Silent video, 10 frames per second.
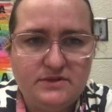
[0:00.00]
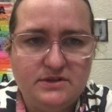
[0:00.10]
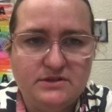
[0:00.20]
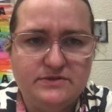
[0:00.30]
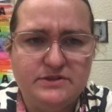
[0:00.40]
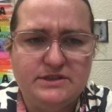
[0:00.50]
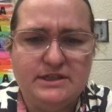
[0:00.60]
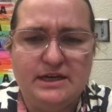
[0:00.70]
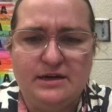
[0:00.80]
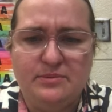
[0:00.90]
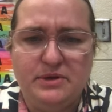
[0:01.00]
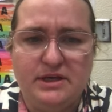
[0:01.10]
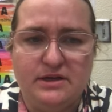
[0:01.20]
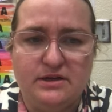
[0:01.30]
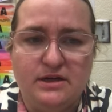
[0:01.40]
So if you see up
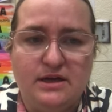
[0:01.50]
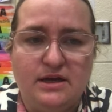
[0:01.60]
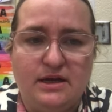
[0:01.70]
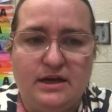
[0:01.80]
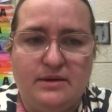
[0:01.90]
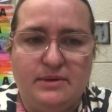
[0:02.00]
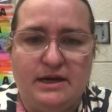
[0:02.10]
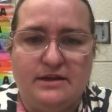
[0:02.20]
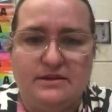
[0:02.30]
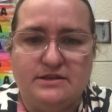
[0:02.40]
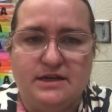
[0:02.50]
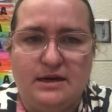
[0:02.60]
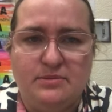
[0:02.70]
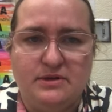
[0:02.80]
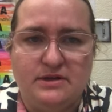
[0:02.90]
here at the
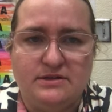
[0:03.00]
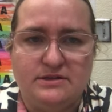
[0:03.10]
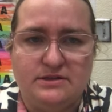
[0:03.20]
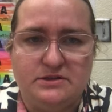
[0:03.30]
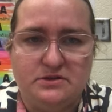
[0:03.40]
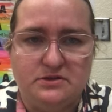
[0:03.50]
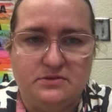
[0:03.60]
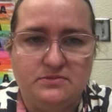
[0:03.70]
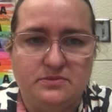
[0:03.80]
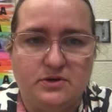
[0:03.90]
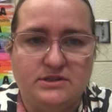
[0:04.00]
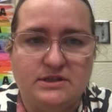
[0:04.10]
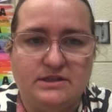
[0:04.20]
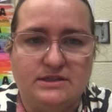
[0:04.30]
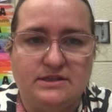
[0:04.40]
top, there's a little
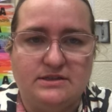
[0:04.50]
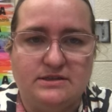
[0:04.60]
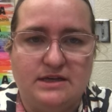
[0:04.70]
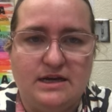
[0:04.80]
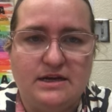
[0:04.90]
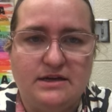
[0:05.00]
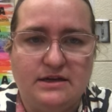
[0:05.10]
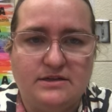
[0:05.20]
person that says sign in next